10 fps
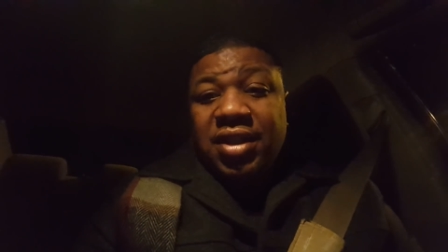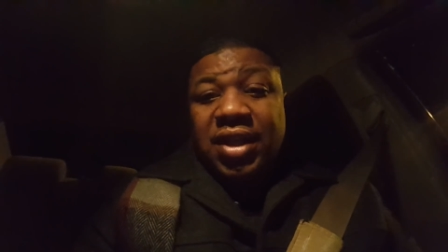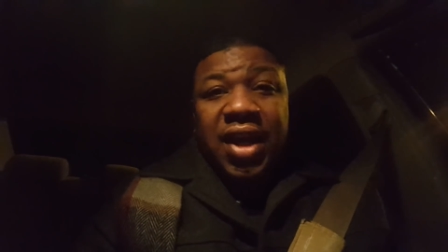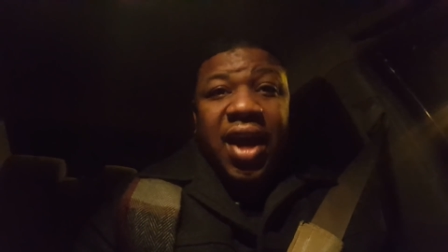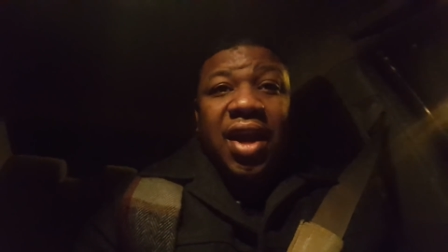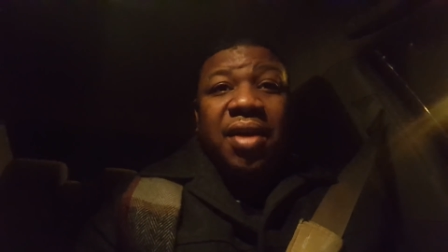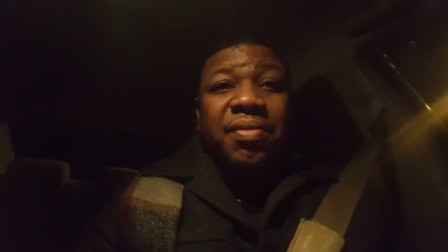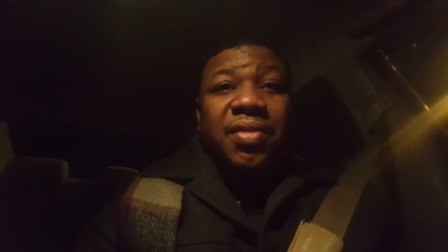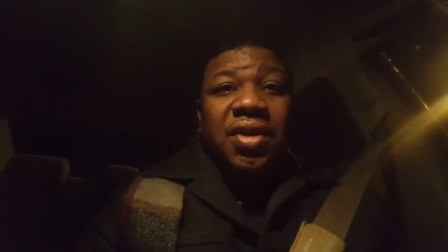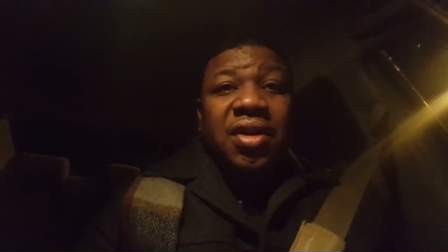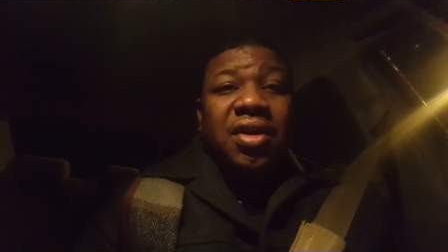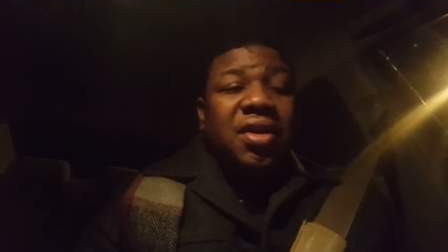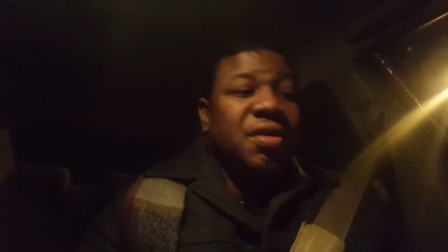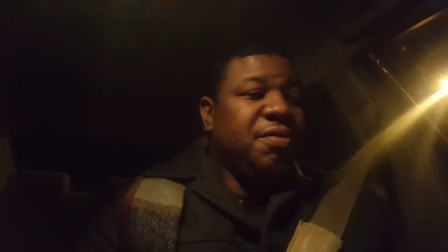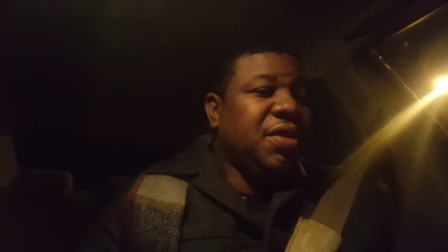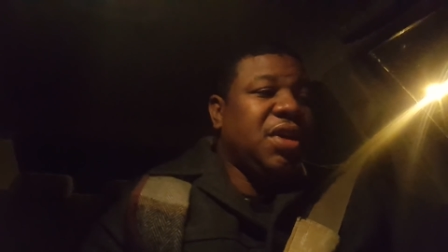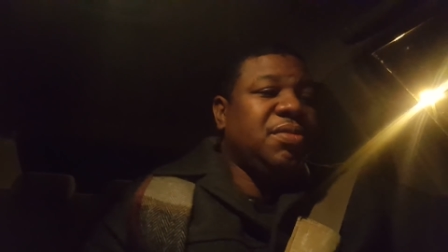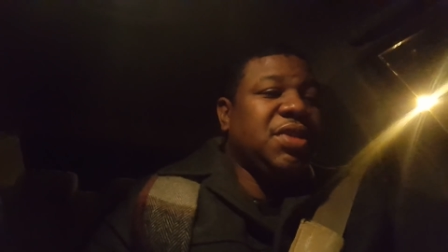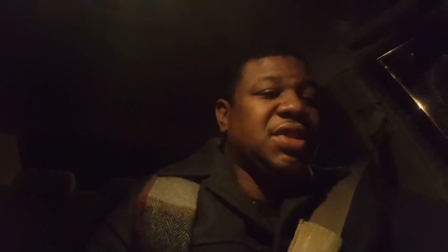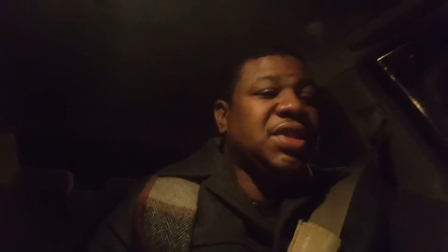the Game for
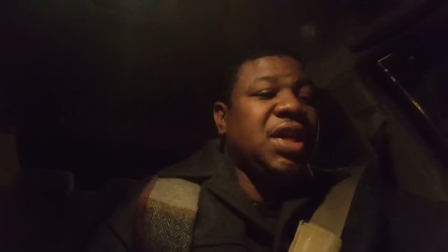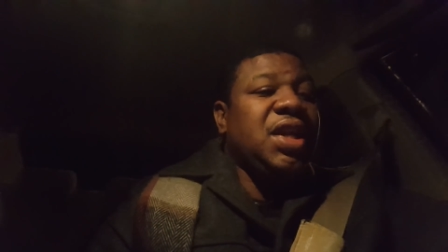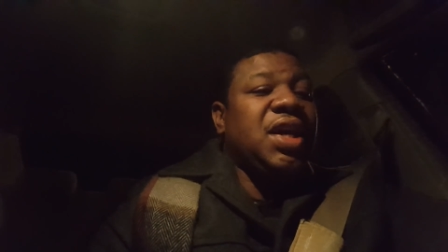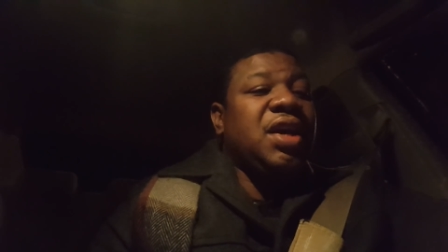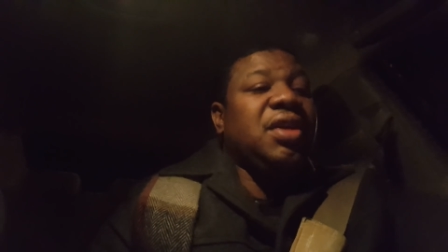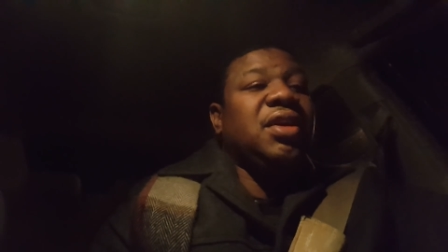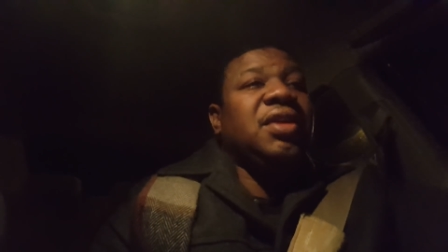him to say that.